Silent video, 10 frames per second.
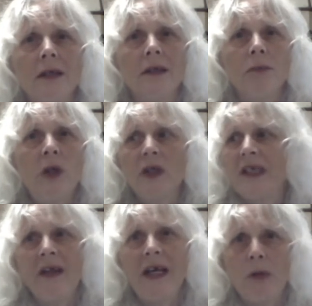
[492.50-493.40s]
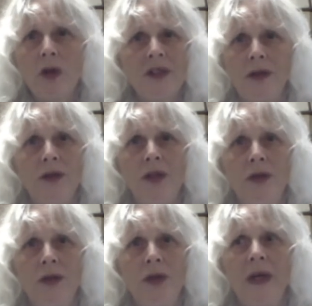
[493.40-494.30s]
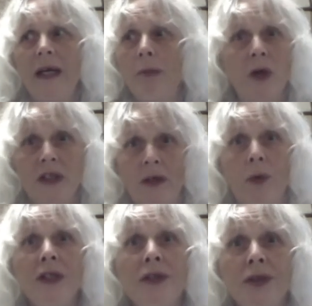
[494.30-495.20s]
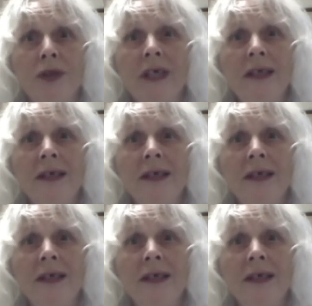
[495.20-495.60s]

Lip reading: because they're there because they're suited to doing it, because they want to do it.